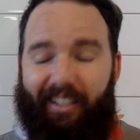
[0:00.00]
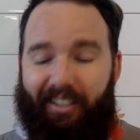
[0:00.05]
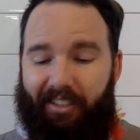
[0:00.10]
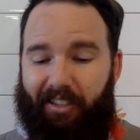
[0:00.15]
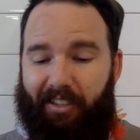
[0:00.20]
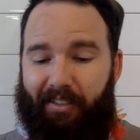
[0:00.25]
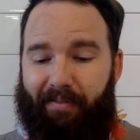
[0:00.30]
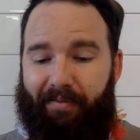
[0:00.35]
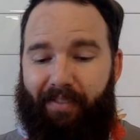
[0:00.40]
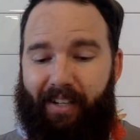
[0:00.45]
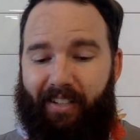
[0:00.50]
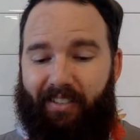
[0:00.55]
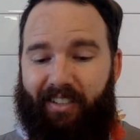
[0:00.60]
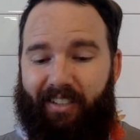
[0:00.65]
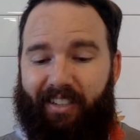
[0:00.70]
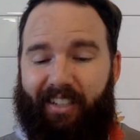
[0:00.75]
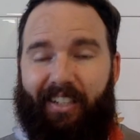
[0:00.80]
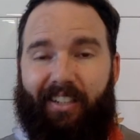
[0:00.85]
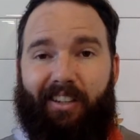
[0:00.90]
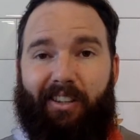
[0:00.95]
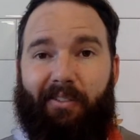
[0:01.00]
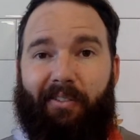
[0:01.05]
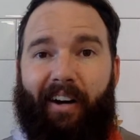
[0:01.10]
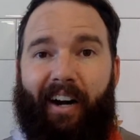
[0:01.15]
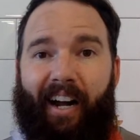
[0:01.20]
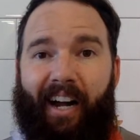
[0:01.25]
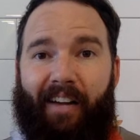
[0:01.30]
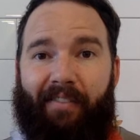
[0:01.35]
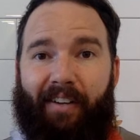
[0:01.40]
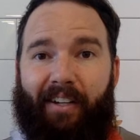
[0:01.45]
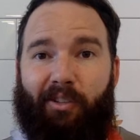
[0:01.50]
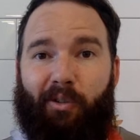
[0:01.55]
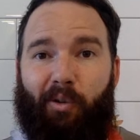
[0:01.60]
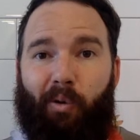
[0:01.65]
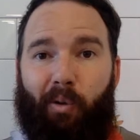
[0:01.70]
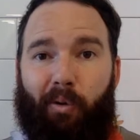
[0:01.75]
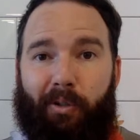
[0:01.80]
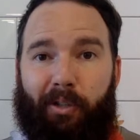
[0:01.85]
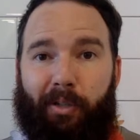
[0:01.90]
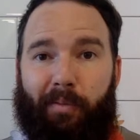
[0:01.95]
You're investing in Thrive and
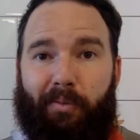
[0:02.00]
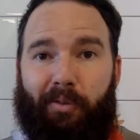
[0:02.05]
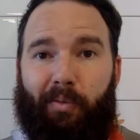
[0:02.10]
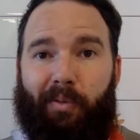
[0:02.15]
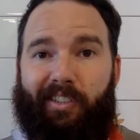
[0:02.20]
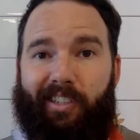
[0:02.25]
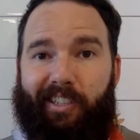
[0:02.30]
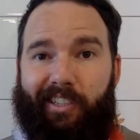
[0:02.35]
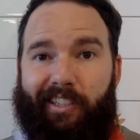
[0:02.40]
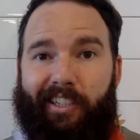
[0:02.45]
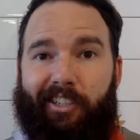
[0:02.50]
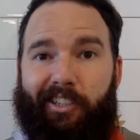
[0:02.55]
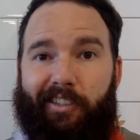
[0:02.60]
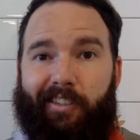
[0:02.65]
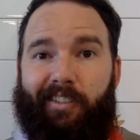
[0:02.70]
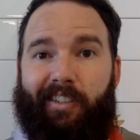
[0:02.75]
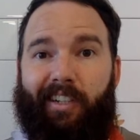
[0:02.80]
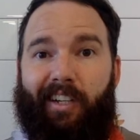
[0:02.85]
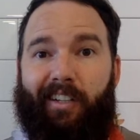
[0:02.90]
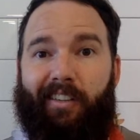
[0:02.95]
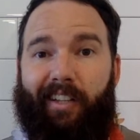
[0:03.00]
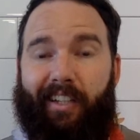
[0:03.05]
core groups where teenagers